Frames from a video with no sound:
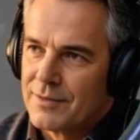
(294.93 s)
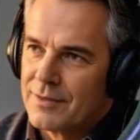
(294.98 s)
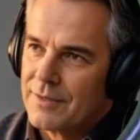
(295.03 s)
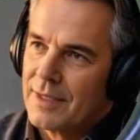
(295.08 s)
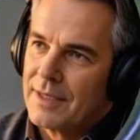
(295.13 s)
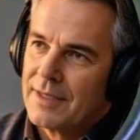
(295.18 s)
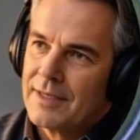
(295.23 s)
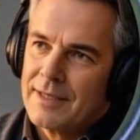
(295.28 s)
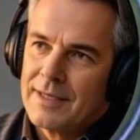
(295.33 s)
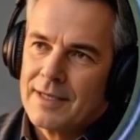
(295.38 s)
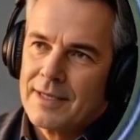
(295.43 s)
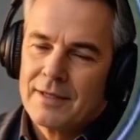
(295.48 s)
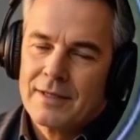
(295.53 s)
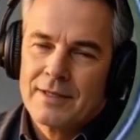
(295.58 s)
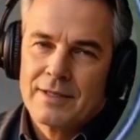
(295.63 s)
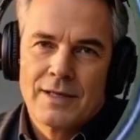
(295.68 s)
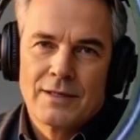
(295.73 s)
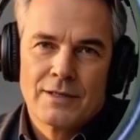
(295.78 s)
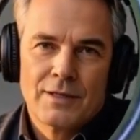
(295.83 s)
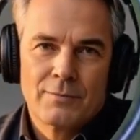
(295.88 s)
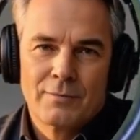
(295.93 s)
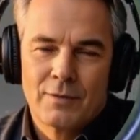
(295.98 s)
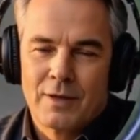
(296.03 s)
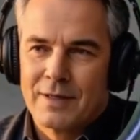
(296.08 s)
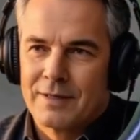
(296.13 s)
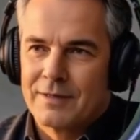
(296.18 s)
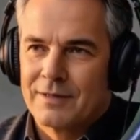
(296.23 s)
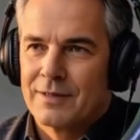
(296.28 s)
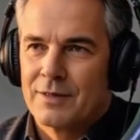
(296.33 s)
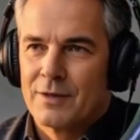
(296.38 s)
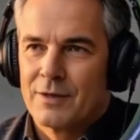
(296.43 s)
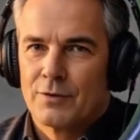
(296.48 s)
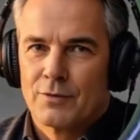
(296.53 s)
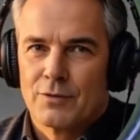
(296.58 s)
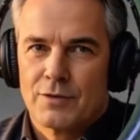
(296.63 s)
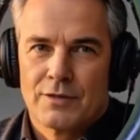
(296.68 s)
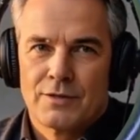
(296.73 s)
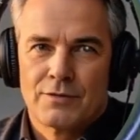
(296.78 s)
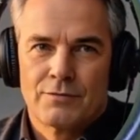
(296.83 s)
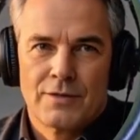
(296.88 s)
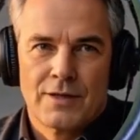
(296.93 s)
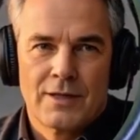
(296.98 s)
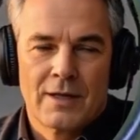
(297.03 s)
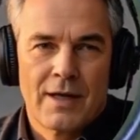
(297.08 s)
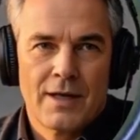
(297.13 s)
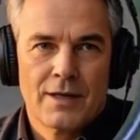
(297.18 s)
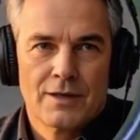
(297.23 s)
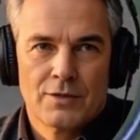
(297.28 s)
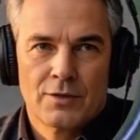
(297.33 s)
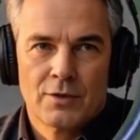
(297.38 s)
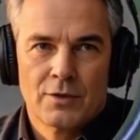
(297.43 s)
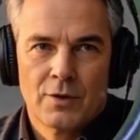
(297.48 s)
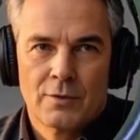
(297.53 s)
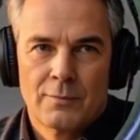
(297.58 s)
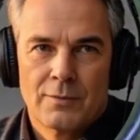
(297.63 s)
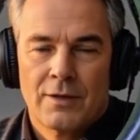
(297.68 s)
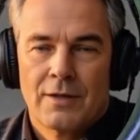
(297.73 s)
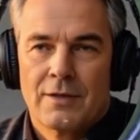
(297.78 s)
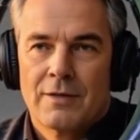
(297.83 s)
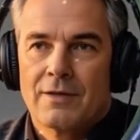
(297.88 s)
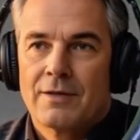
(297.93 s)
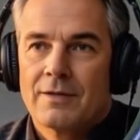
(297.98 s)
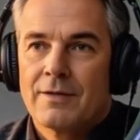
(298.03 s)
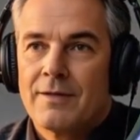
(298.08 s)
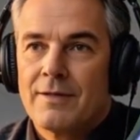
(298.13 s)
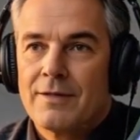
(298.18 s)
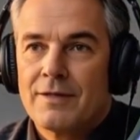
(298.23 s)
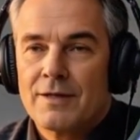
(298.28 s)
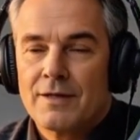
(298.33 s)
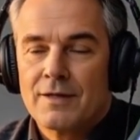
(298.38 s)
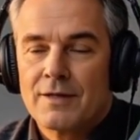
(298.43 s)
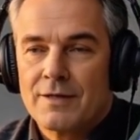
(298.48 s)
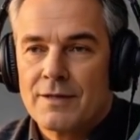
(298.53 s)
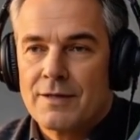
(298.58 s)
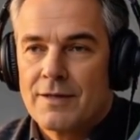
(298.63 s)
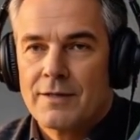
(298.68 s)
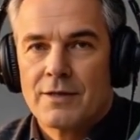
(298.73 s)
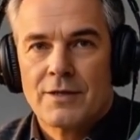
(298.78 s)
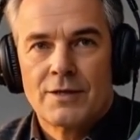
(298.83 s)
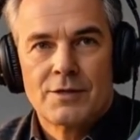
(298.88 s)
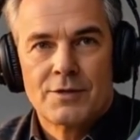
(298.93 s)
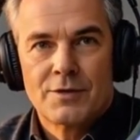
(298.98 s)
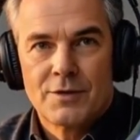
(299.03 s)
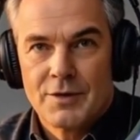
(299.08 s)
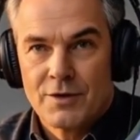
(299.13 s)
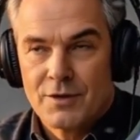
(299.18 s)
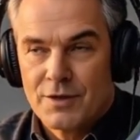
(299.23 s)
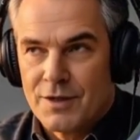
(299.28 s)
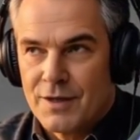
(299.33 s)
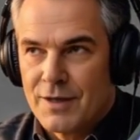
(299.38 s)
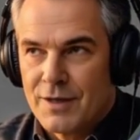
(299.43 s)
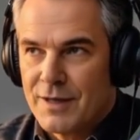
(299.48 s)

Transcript: dedicated enterprise solutions for large corporations, and secure,